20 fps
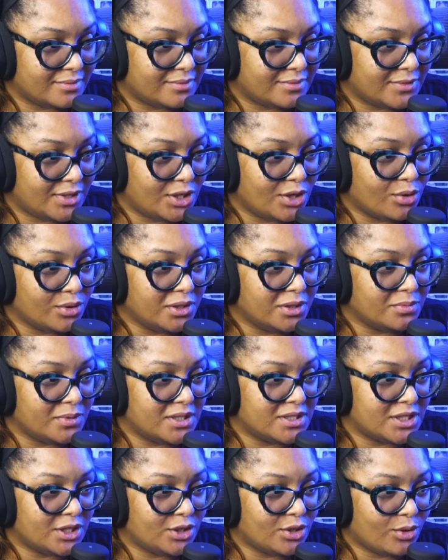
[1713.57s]
The only
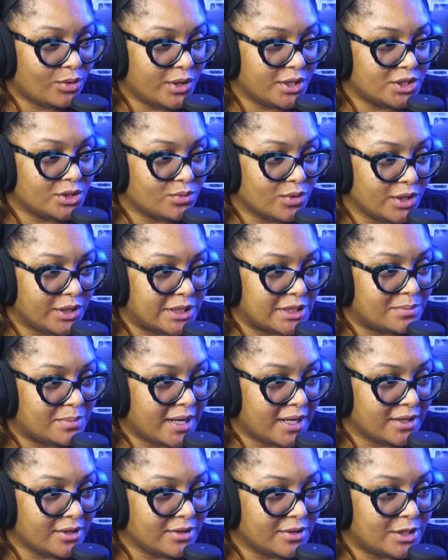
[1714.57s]
reason going to work is
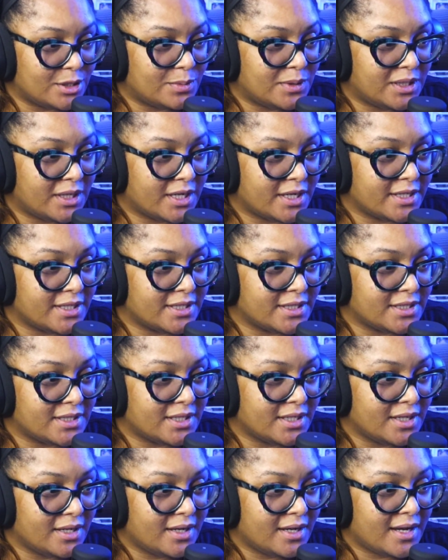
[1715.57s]
better is because
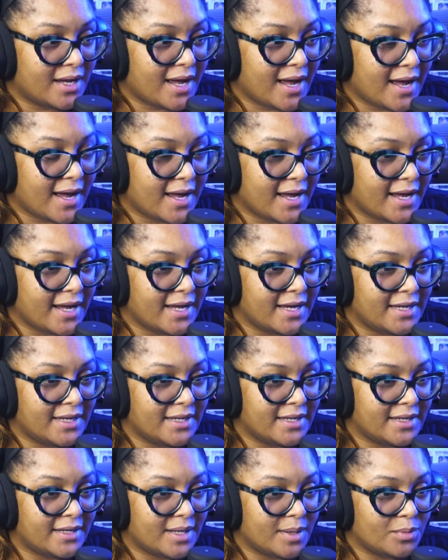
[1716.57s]
I
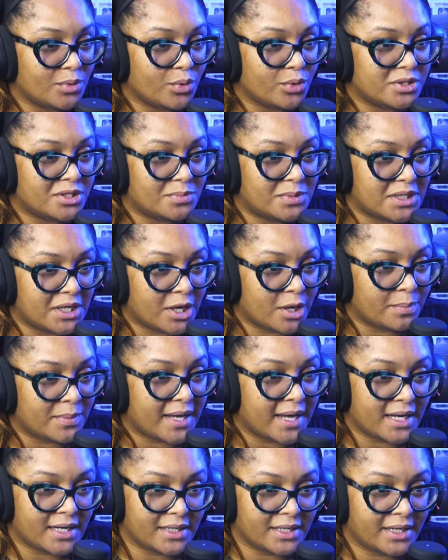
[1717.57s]
am going to be up
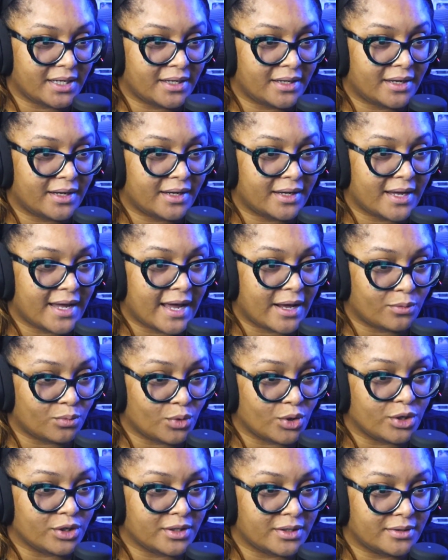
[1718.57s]
editing at
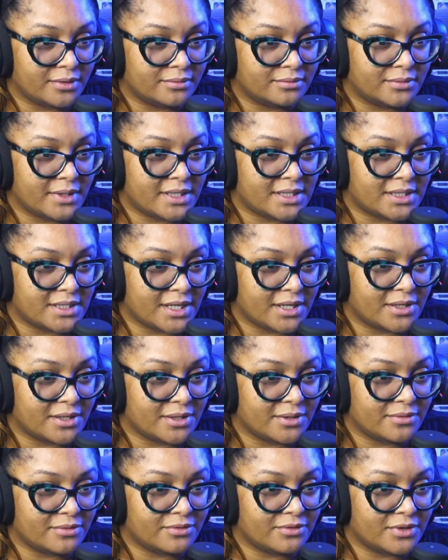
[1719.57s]
work instead
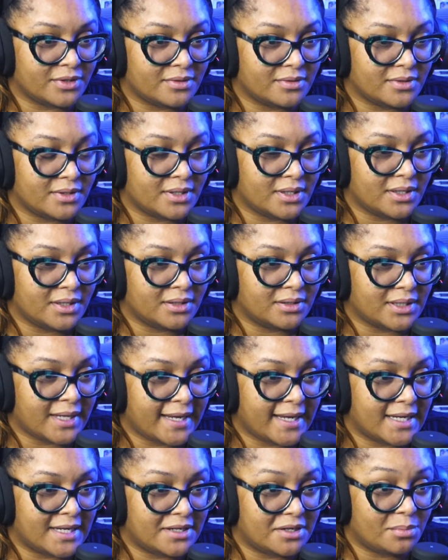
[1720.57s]
of
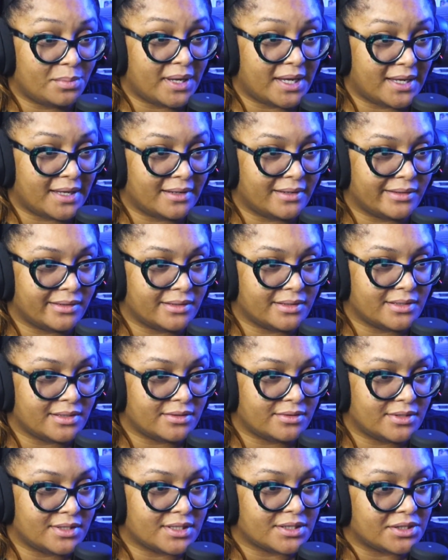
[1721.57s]
laying in the bed,
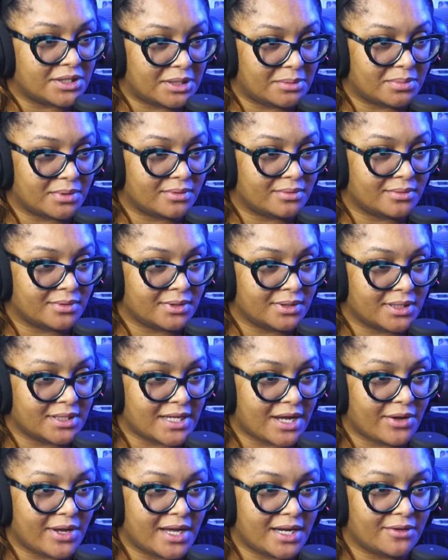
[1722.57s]
sleep. Because
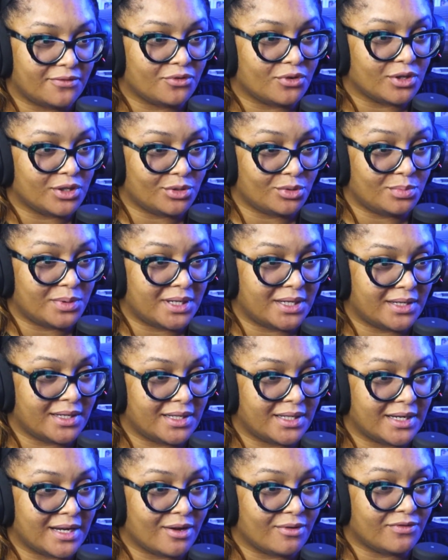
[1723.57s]
I'll edit for a little bit and
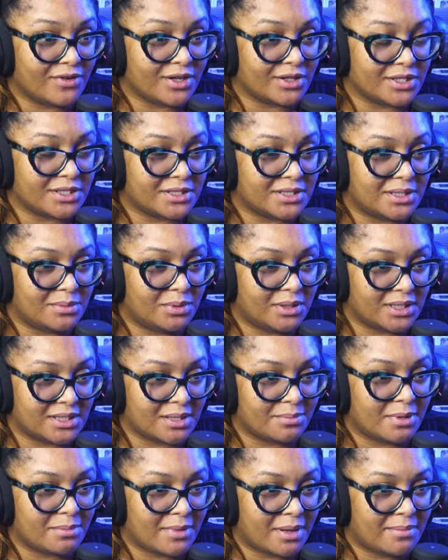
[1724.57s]
then I'll fall asleep because
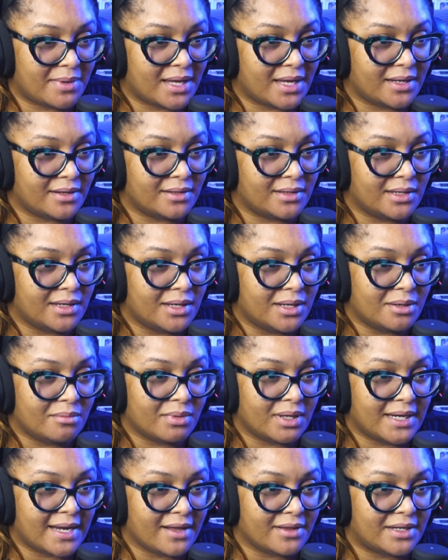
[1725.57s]
I'm in my bed.
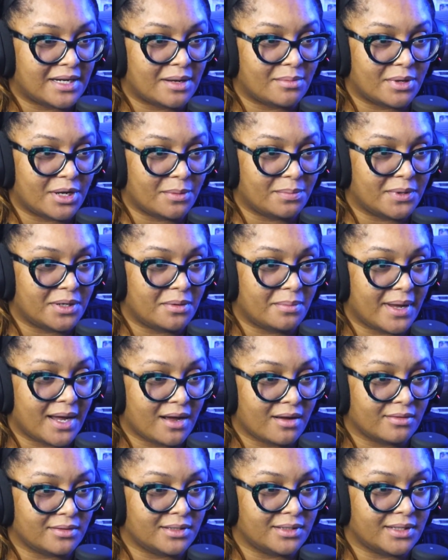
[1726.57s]
But now that I'm up and
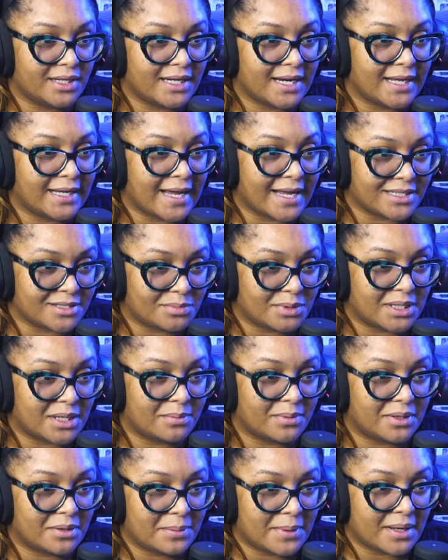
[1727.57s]
about, and I got to be up
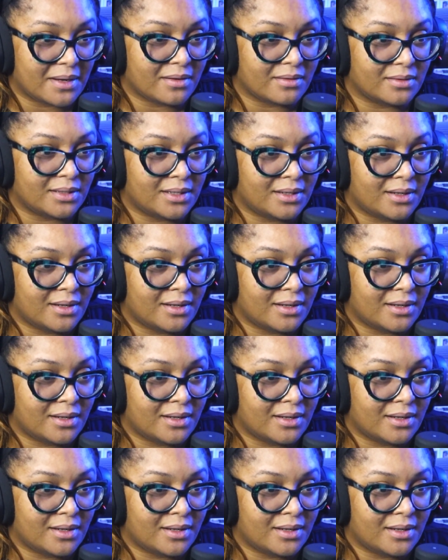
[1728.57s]
and about,